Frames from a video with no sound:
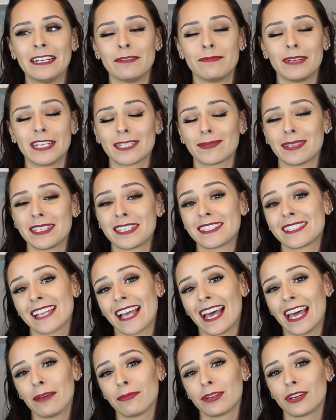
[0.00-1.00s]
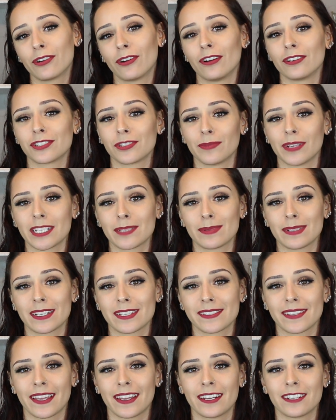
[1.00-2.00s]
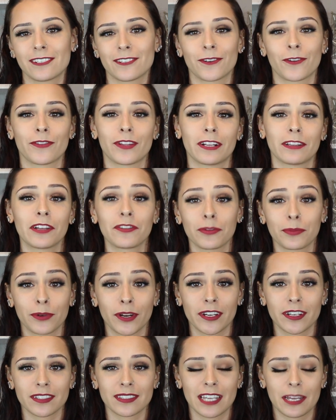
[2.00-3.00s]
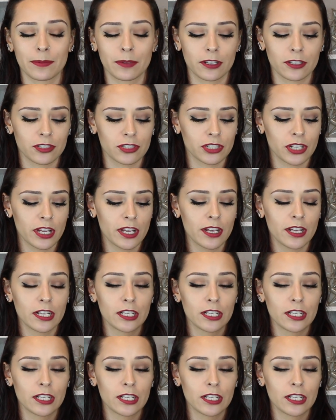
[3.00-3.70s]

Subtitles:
makes me sad, but it also makes me excited to know that I love a product that much.